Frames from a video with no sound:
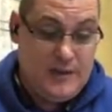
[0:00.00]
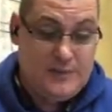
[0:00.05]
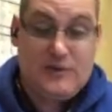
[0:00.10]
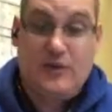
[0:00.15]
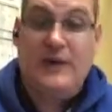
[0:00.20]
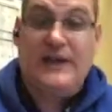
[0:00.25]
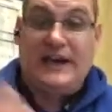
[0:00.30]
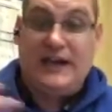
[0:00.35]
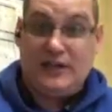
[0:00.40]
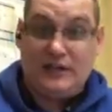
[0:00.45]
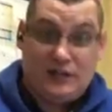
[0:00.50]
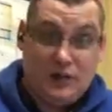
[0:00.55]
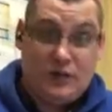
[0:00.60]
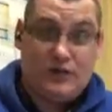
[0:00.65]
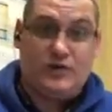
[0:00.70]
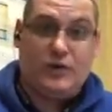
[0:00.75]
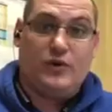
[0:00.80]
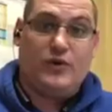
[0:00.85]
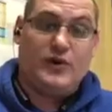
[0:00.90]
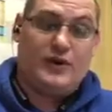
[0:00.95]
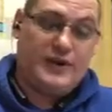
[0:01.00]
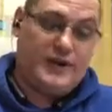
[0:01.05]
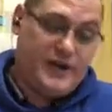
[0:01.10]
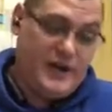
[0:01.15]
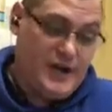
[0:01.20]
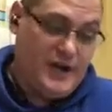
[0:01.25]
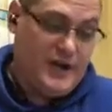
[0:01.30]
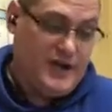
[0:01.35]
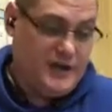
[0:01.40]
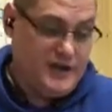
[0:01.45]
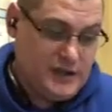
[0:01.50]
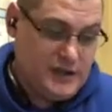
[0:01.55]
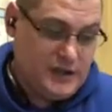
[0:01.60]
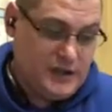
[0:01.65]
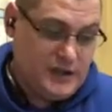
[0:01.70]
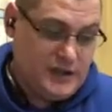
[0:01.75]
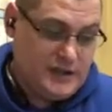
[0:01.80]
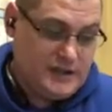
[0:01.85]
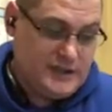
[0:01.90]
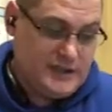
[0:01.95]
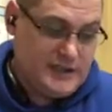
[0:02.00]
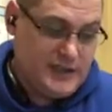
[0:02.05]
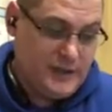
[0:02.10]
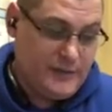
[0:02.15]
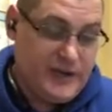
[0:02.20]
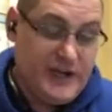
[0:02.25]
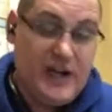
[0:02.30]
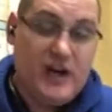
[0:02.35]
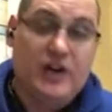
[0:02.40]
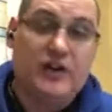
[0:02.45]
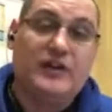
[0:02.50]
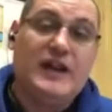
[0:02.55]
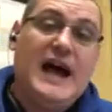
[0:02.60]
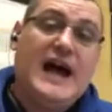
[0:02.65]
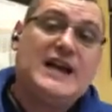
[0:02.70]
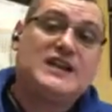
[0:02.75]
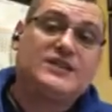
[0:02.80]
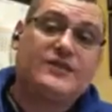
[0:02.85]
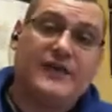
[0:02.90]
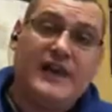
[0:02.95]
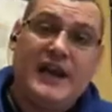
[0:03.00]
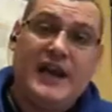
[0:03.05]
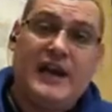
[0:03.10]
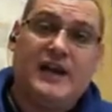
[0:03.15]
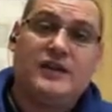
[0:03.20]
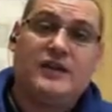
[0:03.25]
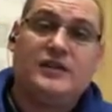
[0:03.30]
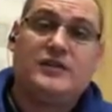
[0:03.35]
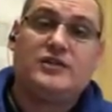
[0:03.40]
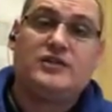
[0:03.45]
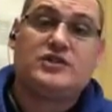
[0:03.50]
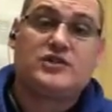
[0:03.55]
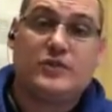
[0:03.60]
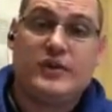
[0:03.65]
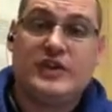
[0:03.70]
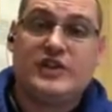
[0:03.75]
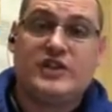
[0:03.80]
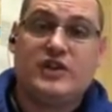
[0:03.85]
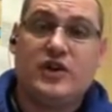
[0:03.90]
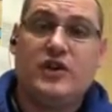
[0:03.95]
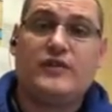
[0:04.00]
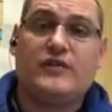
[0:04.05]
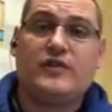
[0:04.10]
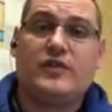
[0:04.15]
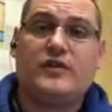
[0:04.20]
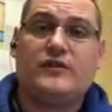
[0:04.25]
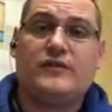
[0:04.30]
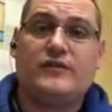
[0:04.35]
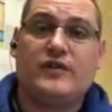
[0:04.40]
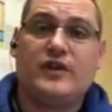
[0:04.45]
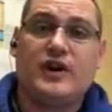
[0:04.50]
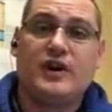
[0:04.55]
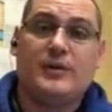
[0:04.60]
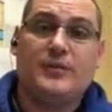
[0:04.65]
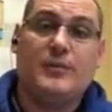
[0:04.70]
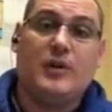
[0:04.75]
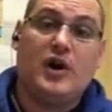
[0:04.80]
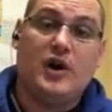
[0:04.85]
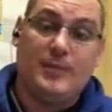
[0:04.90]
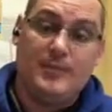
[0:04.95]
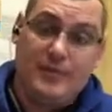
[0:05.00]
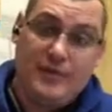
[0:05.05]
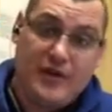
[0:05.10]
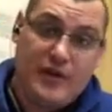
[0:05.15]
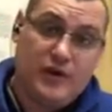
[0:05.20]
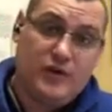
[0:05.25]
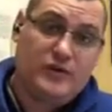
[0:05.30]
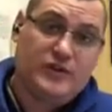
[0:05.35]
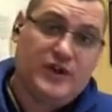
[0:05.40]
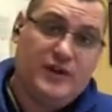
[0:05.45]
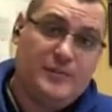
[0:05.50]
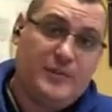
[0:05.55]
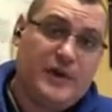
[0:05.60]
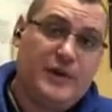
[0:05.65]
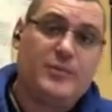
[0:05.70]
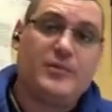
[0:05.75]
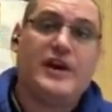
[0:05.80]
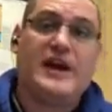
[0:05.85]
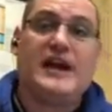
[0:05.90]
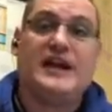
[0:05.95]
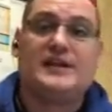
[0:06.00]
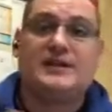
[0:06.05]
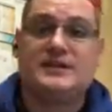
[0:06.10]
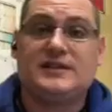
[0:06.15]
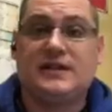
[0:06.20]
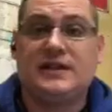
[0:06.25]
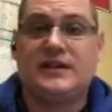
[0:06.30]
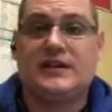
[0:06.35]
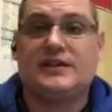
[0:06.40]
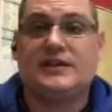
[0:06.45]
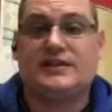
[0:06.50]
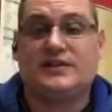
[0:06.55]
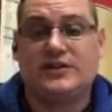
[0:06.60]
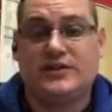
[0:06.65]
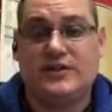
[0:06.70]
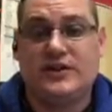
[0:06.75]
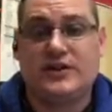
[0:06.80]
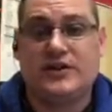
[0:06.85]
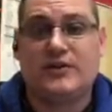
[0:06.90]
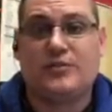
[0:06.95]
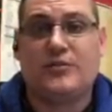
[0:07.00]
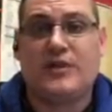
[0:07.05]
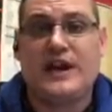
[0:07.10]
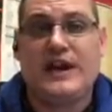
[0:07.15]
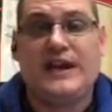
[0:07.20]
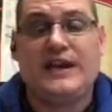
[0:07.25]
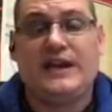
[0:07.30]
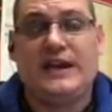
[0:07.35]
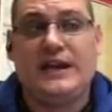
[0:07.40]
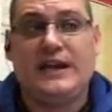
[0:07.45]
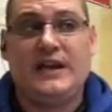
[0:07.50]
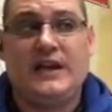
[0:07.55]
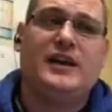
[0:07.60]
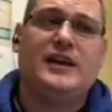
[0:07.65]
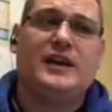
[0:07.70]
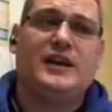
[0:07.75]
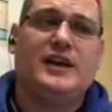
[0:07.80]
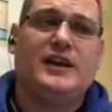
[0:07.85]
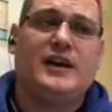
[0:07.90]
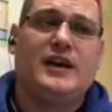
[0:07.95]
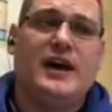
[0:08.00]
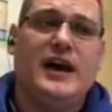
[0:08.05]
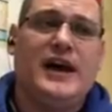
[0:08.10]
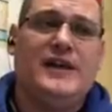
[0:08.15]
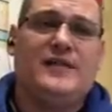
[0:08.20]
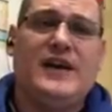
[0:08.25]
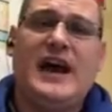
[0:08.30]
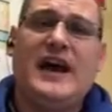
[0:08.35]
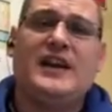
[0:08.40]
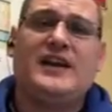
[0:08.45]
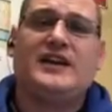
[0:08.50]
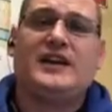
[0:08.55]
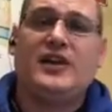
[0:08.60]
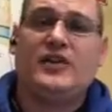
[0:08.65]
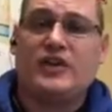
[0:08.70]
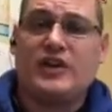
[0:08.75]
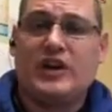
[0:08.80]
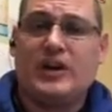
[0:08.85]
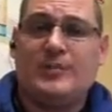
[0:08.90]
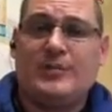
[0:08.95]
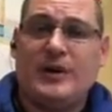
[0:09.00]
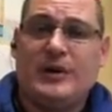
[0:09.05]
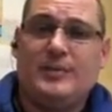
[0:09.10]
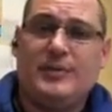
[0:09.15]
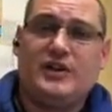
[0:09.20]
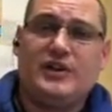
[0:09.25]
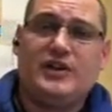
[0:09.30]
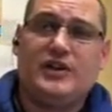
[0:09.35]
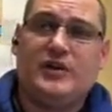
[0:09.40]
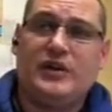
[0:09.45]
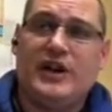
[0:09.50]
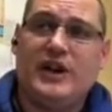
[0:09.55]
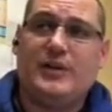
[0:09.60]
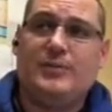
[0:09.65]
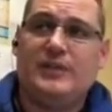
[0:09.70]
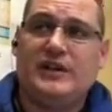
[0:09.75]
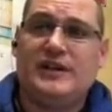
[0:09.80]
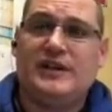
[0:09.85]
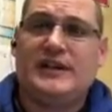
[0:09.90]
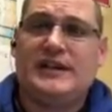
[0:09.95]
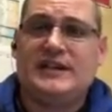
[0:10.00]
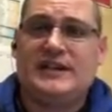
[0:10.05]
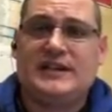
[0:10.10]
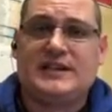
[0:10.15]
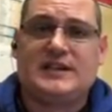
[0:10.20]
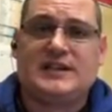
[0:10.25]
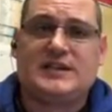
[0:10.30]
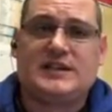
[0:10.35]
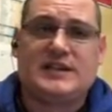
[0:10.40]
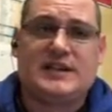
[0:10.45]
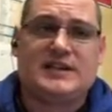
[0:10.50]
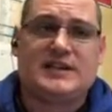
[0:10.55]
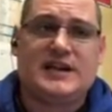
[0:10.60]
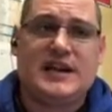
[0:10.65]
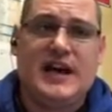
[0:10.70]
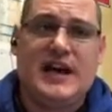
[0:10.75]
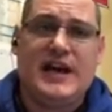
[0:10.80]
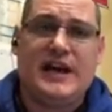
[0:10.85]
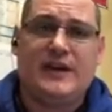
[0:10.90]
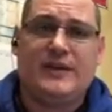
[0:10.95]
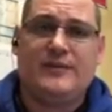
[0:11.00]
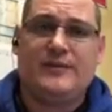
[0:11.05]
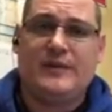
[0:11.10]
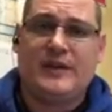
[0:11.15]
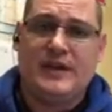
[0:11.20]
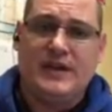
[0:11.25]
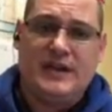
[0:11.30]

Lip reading: So I got those ordered. Let's see, we got our last van switched over from the old company brand to the new branding. I've had another company been doing it, but this guy,